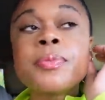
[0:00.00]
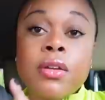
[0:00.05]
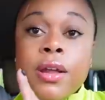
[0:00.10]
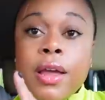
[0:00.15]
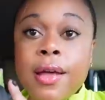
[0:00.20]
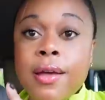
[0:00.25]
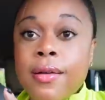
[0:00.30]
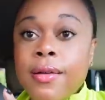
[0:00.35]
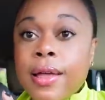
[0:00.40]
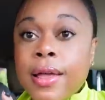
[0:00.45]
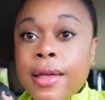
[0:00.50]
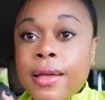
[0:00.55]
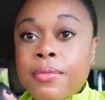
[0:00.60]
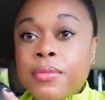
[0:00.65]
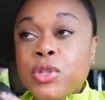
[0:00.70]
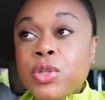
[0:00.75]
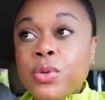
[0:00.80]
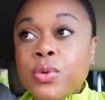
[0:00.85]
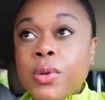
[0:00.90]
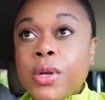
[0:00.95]
So now I
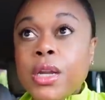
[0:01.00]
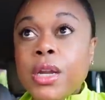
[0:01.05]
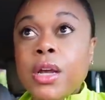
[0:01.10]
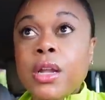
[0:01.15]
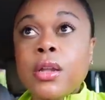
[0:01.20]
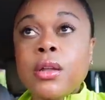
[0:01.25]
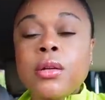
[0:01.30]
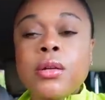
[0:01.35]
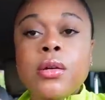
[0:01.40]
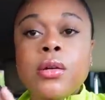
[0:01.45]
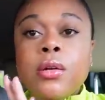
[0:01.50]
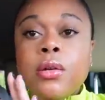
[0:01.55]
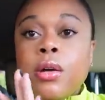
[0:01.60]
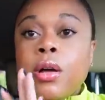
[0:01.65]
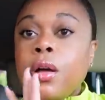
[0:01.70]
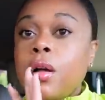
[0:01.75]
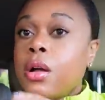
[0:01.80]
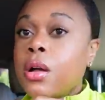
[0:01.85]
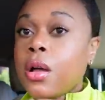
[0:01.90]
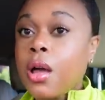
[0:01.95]
am doing a little
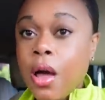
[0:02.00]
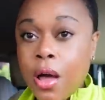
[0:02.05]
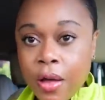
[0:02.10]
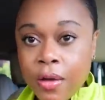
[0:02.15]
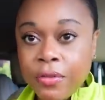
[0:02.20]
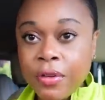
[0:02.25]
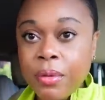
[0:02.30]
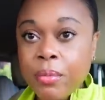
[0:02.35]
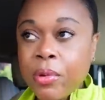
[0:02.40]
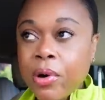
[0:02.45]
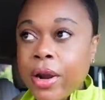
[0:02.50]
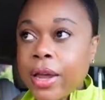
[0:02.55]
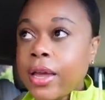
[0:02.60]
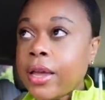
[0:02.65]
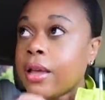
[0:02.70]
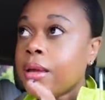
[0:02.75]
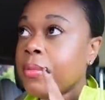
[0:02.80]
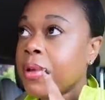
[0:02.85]
coffee break.